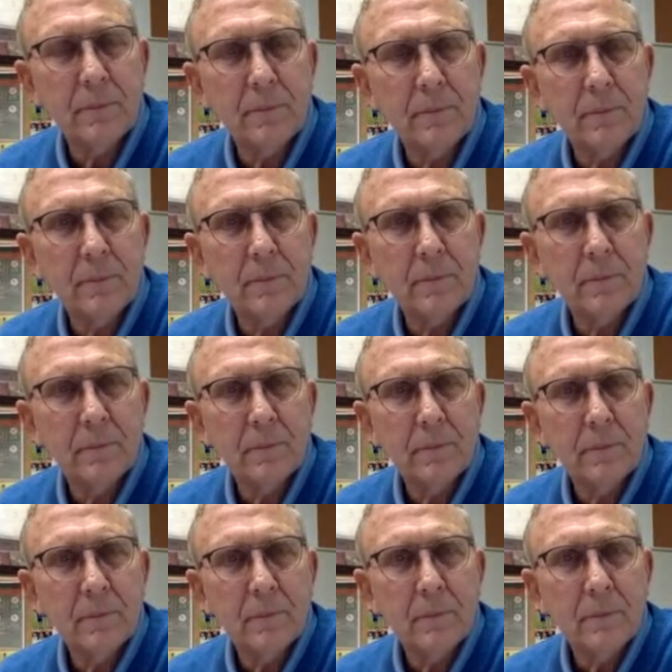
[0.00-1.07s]

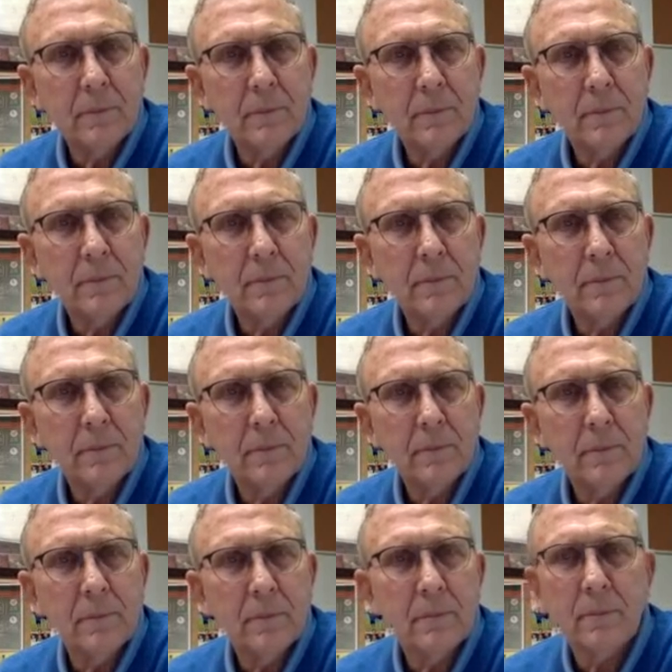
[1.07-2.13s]

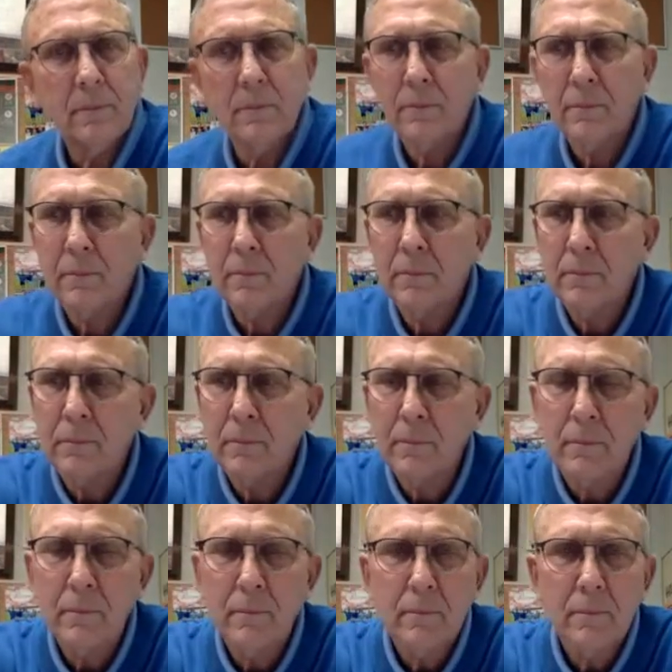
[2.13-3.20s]

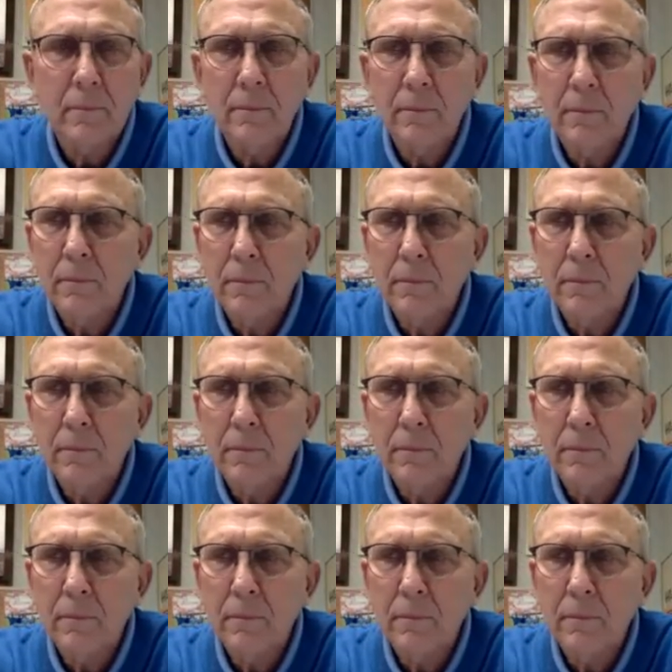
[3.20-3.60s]
The person shown says nothing.